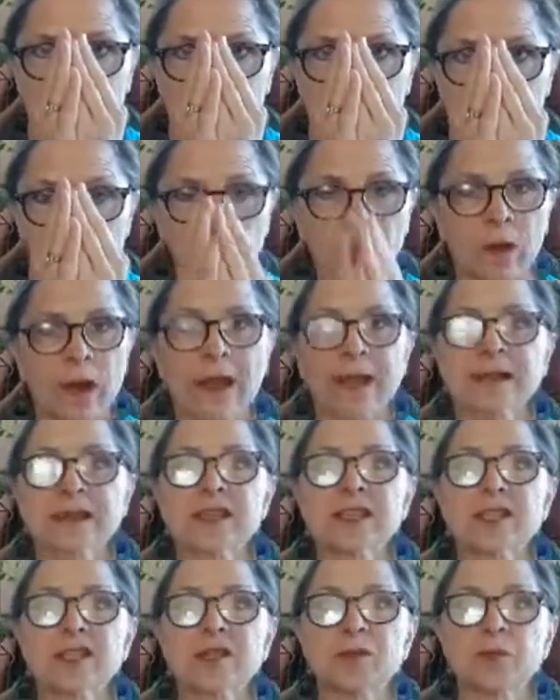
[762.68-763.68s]
or I
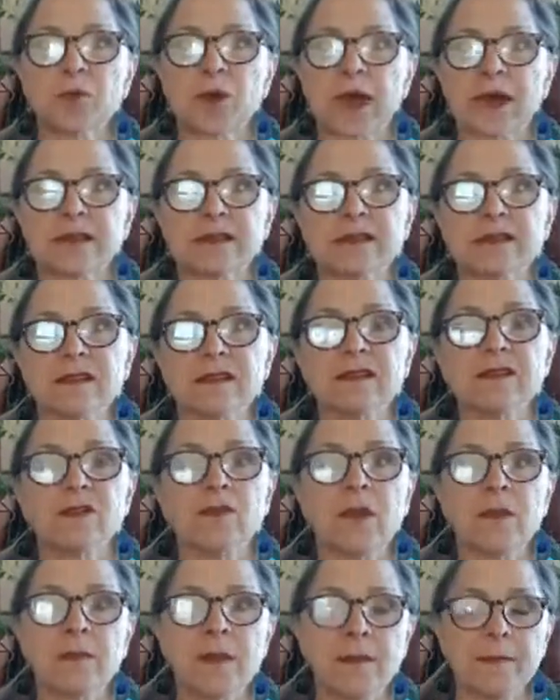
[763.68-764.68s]
express. So
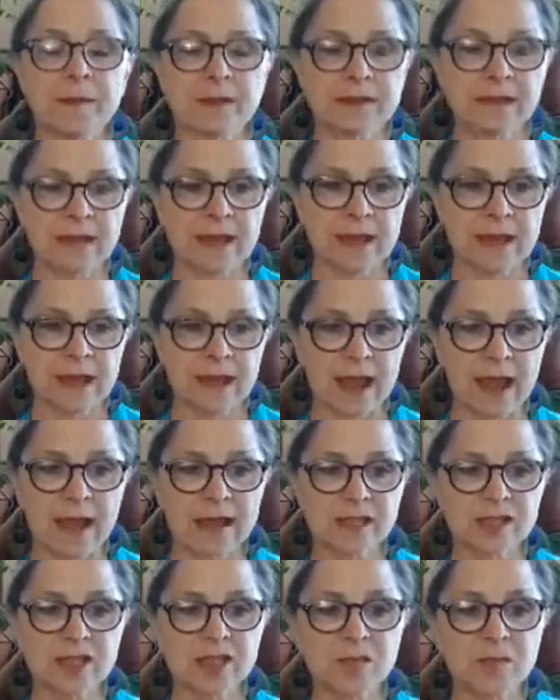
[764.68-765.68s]
I might be saying, I
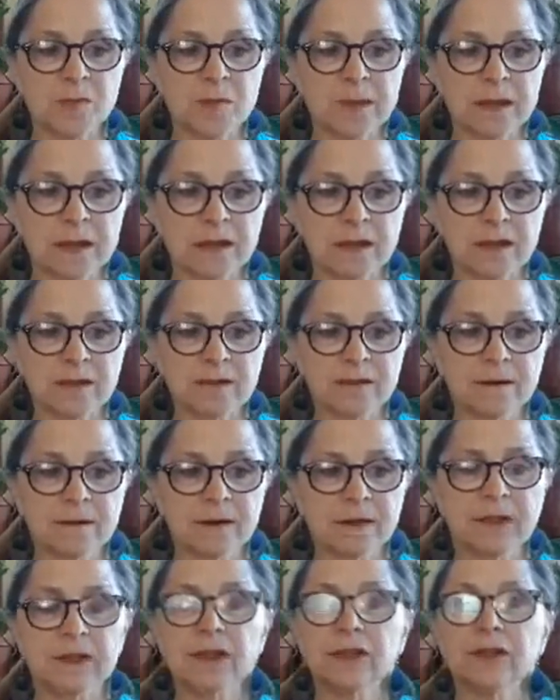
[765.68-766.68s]
speak
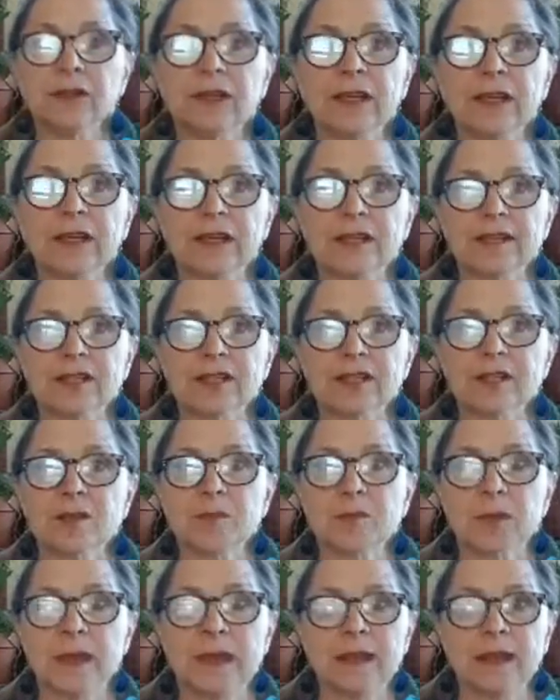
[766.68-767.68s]
clearly in
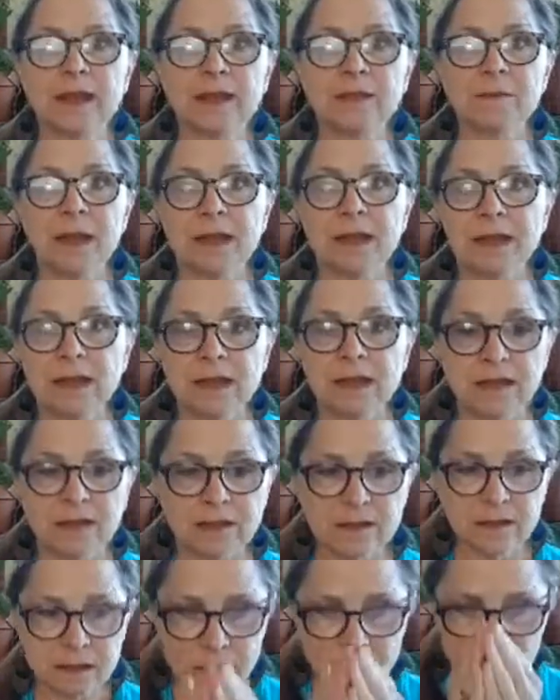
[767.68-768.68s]
explaining my
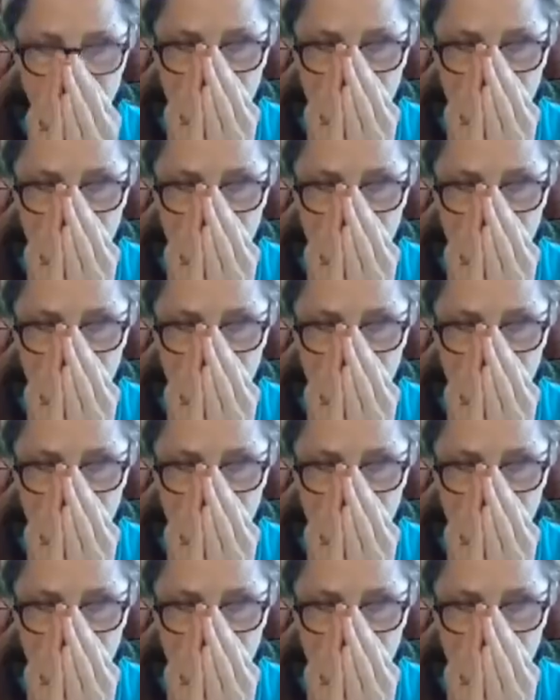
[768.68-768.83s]
needs.